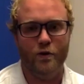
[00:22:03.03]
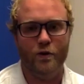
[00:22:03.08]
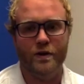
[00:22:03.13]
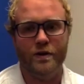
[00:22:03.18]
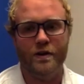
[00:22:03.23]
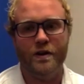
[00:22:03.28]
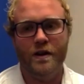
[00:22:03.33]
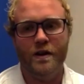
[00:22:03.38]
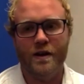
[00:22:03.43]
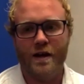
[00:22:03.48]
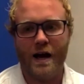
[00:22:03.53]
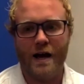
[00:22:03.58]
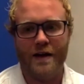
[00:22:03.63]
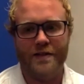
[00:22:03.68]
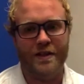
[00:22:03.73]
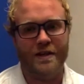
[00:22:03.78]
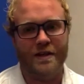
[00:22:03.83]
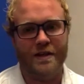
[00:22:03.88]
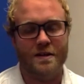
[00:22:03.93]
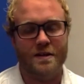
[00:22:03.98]
And I
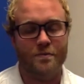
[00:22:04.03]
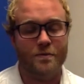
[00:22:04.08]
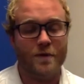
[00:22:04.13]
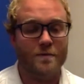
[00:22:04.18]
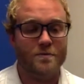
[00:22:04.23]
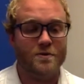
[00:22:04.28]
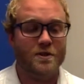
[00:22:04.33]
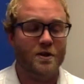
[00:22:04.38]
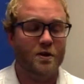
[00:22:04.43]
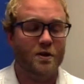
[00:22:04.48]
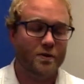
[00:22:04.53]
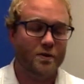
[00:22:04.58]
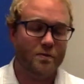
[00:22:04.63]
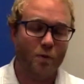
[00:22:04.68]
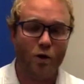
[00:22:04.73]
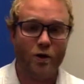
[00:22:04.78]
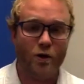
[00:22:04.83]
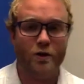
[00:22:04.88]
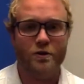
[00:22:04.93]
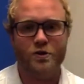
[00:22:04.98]
think sometimes, you know, the
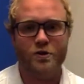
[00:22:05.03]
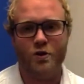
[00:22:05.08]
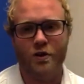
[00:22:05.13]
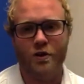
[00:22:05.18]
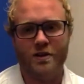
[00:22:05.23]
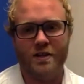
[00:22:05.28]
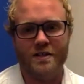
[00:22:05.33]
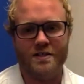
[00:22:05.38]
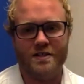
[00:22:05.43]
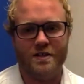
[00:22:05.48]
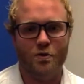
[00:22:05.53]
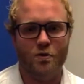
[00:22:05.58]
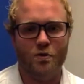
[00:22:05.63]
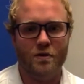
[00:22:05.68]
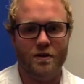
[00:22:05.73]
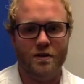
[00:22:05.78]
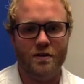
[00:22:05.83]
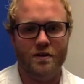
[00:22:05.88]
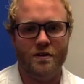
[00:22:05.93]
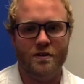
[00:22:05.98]
more you treat this,
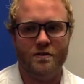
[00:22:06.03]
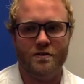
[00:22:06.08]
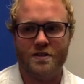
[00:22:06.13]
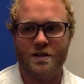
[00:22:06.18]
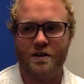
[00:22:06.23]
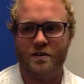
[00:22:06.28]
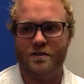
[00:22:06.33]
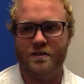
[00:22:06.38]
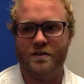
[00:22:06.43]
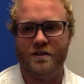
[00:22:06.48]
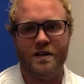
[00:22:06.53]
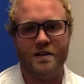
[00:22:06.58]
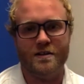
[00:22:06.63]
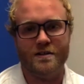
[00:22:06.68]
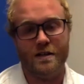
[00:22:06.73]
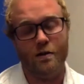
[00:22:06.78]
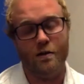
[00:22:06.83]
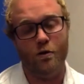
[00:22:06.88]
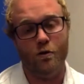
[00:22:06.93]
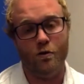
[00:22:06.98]
you start to think, it's
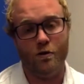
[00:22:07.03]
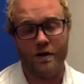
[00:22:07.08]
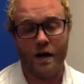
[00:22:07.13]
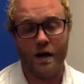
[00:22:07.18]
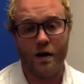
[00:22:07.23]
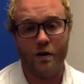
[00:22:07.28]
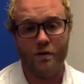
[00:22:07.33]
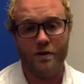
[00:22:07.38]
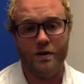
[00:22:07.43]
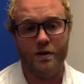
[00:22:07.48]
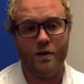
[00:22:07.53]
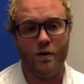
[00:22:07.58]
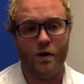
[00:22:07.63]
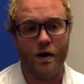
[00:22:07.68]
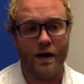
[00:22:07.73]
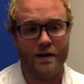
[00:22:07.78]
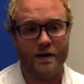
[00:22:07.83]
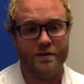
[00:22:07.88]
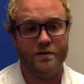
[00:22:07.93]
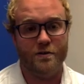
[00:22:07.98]
like, holy cow, you know,
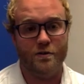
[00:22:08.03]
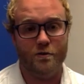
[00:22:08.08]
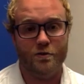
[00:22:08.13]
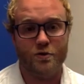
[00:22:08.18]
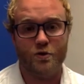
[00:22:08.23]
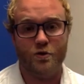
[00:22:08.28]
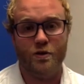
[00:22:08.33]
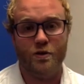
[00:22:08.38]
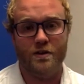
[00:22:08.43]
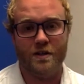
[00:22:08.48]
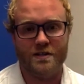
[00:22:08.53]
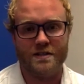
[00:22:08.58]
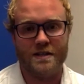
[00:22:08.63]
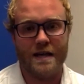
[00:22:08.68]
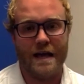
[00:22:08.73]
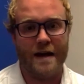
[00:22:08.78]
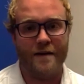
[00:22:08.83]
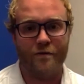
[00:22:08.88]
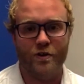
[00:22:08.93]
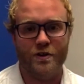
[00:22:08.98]
I do treat this
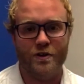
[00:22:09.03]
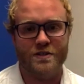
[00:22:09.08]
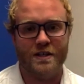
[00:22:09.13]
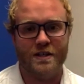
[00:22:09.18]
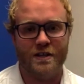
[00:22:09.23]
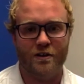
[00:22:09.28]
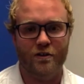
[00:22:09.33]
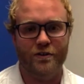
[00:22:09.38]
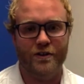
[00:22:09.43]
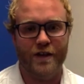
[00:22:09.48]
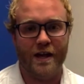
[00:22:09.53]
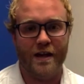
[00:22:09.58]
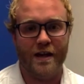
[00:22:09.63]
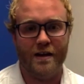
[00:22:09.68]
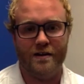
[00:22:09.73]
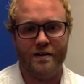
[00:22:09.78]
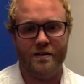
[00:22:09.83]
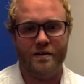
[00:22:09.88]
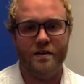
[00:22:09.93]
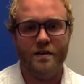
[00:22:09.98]
every single day
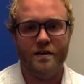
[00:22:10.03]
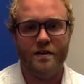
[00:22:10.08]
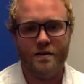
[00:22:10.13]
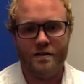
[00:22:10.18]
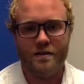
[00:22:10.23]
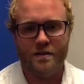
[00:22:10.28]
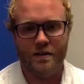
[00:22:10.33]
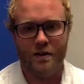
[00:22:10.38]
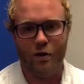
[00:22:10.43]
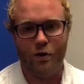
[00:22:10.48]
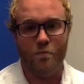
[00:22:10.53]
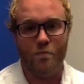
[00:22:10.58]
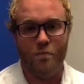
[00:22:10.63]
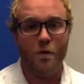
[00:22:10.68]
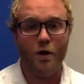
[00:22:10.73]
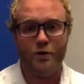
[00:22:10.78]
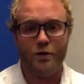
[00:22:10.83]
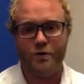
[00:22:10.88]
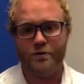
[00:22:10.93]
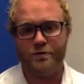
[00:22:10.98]
on, you know, a
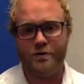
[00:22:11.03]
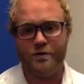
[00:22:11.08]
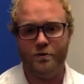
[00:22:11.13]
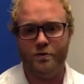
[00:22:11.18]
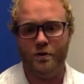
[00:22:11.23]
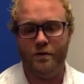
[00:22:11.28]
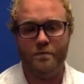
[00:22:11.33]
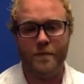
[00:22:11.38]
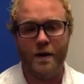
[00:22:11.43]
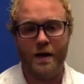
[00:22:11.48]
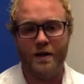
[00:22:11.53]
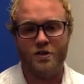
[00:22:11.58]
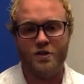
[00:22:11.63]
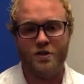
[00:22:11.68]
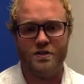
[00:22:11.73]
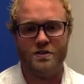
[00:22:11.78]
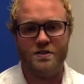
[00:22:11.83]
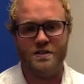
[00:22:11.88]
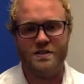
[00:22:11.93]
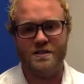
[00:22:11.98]
multitude of
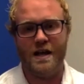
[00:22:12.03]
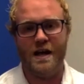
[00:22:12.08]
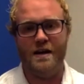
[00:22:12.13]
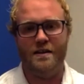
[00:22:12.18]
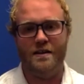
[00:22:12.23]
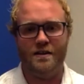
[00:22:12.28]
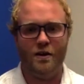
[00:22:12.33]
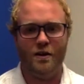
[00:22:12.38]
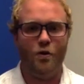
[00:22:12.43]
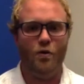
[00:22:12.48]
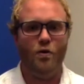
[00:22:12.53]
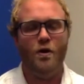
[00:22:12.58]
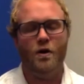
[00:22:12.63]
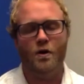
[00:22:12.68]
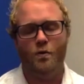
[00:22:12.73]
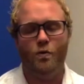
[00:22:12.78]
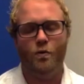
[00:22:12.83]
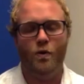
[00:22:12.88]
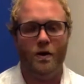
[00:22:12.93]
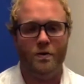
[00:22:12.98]
patients. It's not, you know,
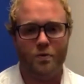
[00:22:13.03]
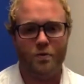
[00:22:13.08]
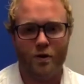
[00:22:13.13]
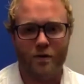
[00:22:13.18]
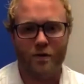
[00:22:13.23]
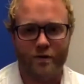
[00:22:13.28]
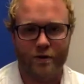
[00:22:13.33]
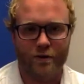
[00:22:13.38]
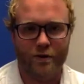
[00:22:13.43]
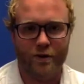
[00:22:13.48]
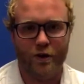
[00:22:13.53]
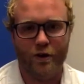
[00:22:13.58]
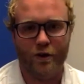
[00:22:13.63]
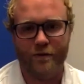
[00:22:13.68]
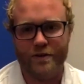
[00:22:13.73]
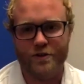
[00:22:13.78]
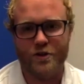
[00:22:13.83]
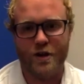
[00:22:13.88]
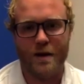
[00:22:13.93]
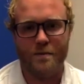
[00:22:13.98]
one peripheral nerve
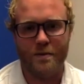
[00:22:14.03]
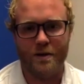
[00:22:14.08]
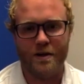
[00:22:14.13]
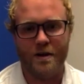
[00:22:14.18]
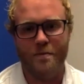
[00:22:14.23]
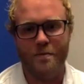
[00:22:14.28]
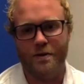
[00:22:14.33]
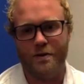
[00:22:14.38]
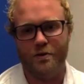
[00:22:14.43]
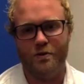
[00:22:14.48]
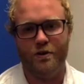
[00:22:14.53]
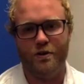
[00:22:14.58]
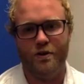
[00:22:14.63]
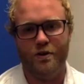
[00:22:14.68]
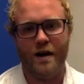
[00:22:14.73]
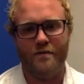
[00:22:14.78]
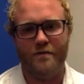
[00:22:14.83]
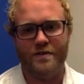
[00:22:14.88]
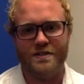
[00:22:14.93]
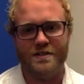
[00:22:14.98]
entrapment coming through your
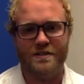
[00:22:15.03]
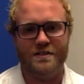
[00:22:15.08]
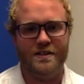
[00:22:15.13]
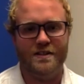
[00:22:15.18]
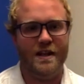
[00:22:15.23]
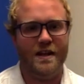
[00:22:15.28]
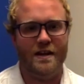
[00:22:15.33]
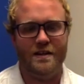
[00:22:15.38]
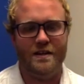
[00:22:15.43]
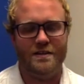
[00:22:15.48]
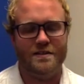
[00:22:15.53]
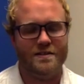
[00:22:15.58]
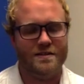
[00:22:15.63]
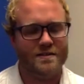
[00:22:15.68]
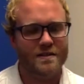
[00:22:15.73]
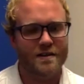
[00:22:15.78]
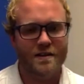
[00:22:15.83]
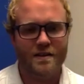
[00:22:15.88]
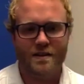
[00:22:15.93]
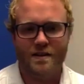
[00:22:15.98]
office a day.
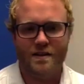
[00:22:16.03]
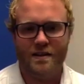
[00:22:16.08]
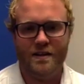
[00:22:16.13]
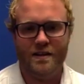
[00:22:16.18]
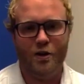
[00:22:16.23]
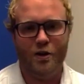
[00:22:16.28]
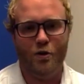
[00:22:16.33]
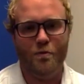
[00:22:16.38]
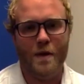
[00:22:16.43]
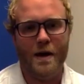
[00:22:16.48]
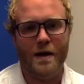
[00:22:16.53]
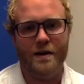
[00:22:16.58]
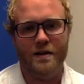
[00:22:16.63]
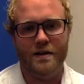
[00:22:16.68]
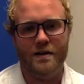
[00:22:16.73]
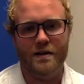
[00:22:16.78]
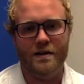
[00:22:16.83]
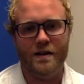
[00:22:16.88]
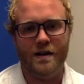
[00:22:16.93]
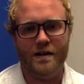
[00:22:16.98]
It's, you know,
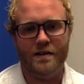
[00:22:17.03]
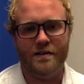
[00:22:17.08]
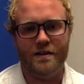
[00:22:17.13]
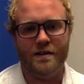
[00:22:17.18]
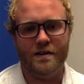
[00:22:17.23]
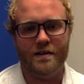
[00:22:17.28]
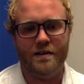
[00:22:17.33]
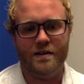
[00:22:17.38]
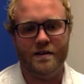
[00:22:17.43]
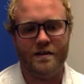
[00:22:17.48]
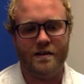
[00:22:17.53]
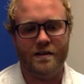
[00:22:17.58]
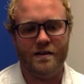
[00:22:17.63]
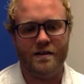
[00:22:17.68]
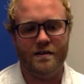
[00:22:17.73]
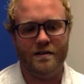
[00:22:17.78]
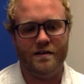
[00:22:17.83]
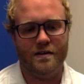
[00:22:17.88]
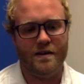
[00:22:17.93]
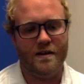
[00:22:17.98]
many. And I think it
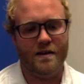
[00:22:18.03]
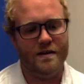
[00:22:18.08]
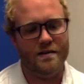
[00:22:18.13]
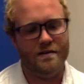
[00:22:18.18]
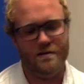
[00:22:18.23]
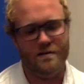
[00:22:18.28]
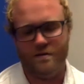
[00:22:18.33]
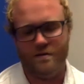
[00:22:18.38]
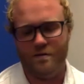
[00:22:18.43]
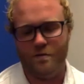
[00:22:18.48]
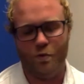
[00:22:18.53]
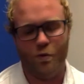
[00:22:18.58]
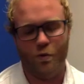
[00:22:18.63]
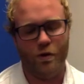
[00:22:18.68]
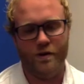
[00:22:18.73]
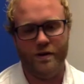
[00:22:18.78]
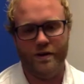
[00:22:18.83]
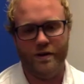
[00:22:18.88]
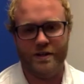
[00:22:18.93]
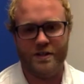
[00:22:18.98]
can and
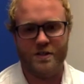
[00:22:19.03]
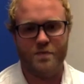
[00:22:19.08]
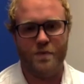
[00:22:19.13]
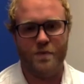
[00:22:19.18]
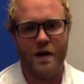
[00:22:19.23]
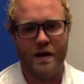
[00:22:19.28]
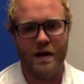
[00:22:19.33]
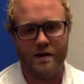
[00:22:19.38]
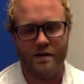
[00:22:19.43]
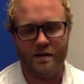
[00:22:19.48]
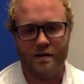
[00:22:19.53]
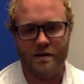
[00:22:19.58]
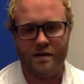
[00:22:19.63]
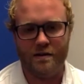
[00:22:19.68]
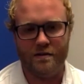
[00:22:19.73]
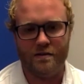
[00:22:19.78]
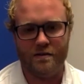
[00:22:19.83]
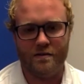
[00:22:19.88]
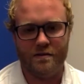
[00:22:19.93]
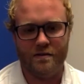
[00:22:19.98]
really expand
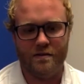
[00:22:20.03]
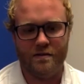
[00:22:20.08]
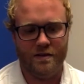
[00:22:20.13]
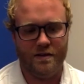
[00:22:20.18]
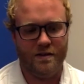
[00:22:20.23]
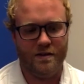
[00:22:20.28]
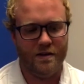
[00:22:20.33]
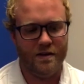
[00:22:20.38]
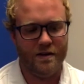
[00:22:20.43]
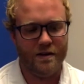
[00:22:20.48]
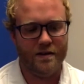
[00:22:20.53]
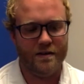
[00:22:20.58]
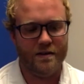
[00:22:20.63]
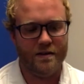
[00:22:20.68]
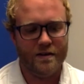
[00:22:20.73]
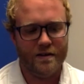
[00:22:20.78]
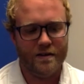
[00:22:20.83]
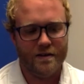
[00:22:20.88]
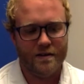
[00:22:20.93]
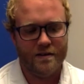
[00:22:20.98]
the
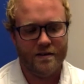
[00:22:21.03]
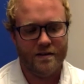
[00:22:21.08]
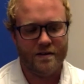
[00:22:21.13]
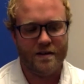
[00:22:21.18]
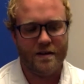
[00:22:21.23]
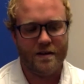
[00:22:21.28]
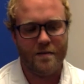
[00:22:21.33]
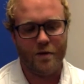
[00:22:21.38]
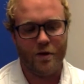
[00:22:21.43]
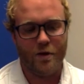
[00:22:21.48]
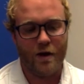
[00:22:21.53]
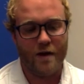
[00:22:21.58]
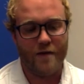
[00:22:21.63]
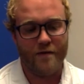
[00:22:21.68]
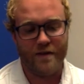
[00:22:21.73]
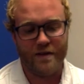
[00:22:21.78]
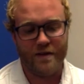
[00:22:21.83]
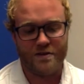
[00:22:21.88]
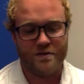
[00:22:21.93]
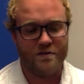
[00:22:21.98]

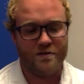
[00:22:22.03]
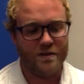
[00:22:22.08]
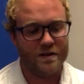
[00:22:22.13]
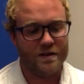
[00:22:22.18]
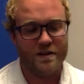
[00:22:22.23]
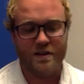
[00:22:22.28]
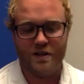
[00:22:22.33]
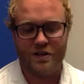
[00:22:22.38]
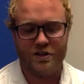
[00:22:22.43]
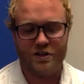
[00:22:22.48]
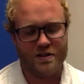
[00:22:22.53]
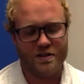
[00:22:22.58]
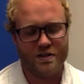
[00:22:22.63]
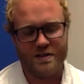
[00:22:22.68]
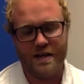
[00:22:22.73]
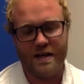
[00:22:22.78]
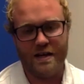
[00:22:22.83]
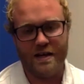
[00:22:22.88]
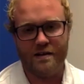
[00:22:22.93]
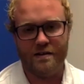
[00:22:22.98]
demographics or the conditions
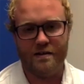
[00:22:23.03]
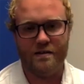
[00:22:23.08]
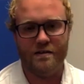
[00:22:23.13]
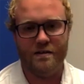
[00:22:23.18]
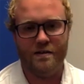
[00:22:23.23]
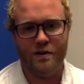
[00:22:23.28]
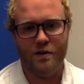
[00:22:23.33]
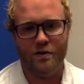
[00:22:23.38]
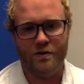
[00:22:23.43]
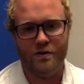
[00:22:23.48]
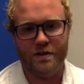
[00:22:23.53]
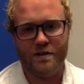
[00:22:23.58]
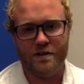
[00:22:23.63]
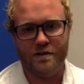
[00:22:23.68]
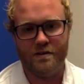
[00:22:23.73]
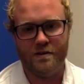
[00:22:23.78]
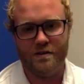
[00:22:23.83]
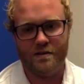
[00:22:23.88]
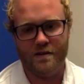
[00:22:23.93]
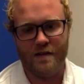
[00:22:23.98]
that, you know,
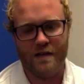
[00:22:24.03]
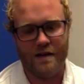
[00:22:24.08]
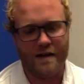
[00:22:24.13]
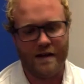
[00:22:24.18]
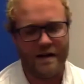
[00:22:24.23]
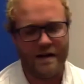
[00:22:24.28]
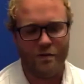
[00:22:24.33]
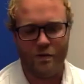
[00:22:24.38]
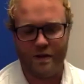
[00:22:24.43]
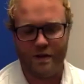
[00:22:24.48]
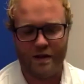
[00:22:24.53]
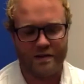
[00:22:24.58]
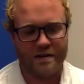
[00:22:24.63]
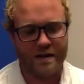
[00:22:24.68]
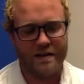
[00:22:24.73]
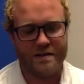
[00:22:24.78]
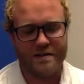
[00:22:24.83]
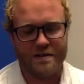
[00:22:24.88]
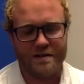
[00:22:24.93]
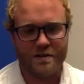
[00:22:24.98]
that anyone that
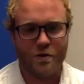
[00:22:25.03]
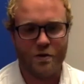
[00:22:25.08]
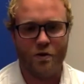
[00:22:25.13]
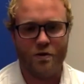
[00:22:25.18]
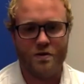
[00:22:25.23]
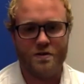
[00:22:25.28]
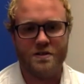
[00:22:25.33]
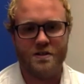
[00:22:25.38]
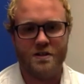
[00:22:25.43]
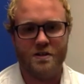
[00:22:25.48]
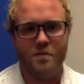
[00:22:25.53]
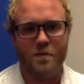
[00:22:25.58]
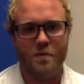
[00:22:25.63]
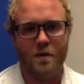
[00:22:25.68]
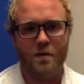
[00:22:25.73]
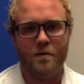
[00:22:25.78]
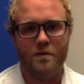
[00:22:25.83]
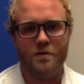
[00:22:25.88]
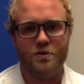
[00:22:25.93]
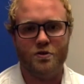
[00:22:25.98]
takes this course is going to be
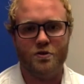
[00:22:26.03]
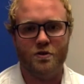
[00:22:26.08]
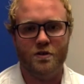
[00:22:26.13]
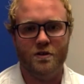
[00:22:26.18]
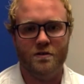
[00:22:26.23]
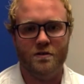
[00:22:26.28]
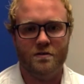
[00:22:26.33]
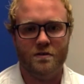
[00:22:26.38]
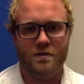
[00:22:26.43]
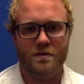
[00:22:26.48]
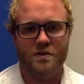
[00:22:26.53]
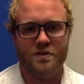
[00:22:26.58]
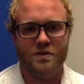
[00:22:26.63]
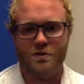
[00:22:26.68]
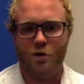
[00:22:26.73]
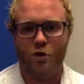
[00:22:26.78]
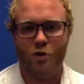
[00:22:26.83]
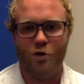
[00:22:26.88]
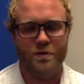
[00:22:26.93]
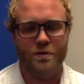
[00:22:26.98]
able to treat. It
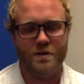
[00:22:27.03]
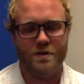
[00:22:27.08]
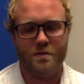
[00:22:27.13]
just opens